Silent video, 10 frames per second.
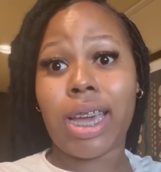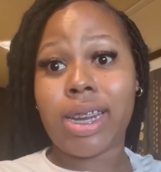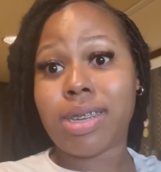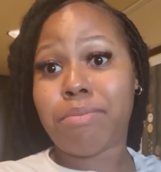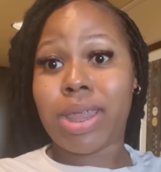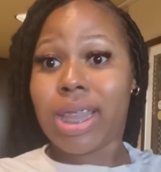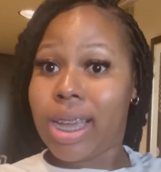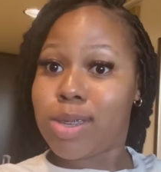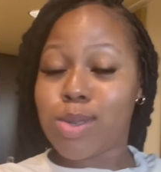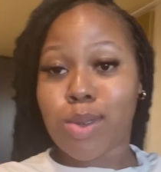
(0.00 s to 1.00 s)
type of
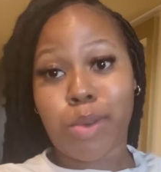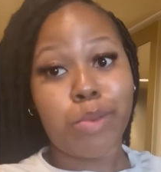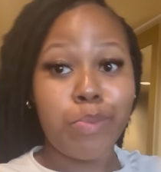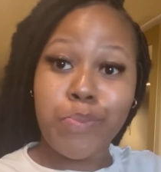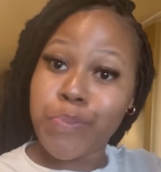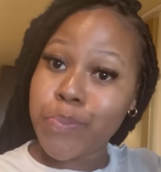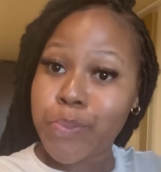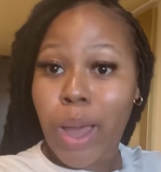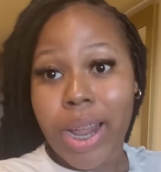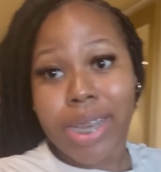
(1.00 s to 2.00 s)
thing. So
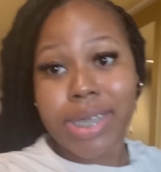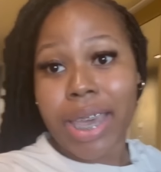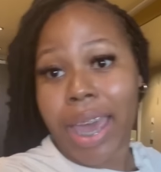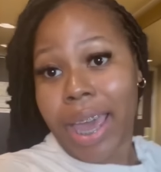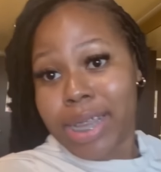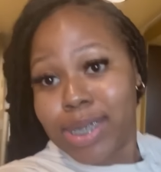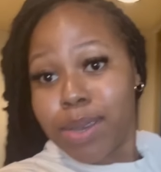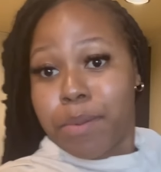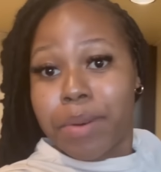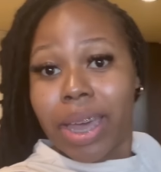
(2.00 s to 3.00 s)
let's get
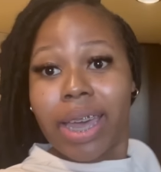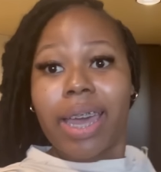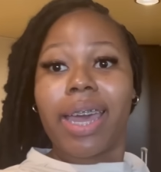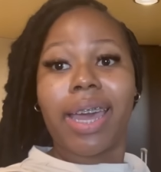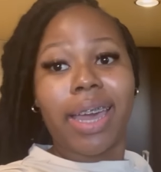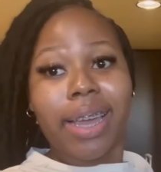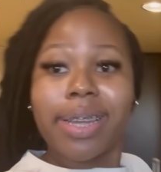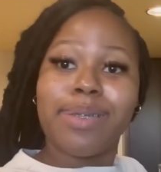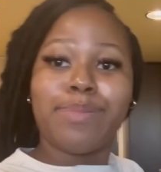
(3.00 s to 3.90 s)
into it.